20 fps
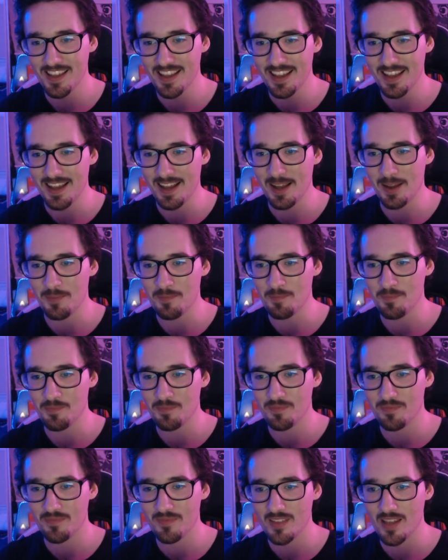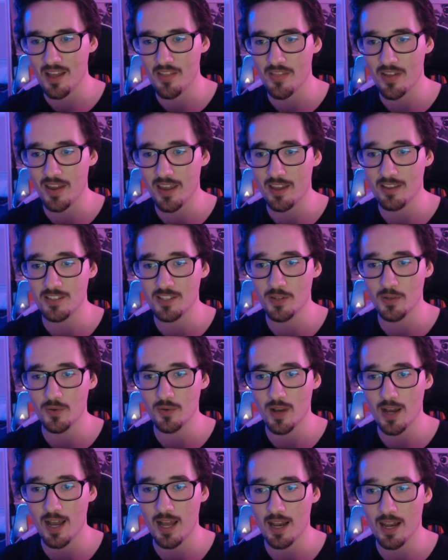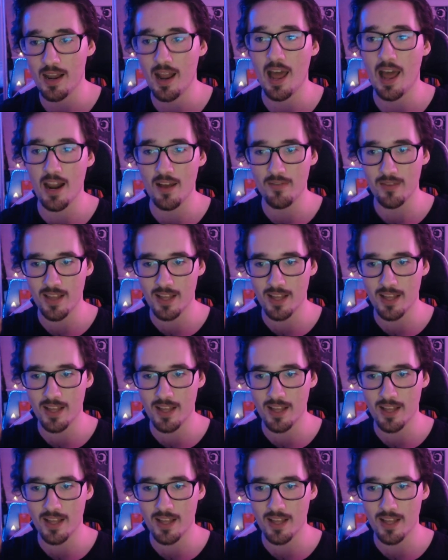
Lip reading: And thank you to Lila for